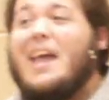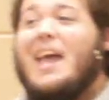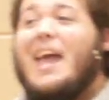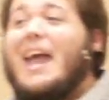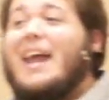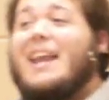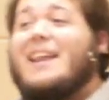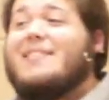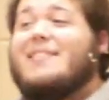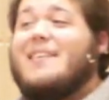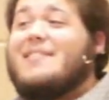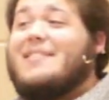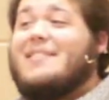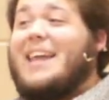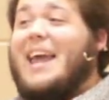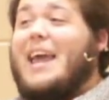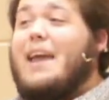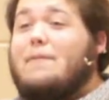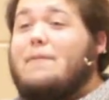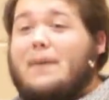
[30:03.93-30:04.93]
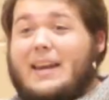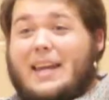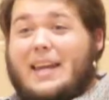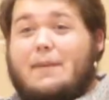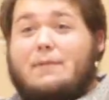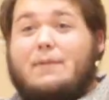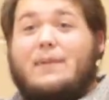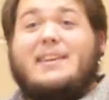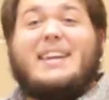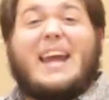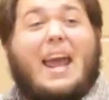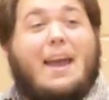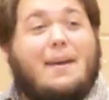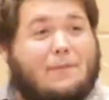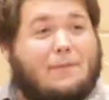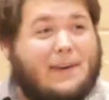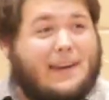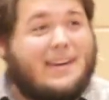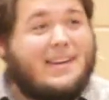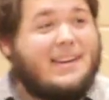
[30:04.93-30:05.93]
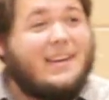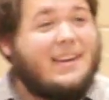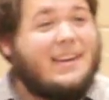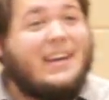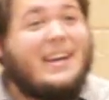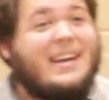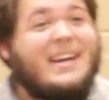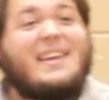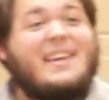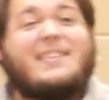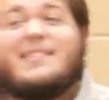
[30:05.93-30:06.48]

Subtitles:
And it says David, even David, is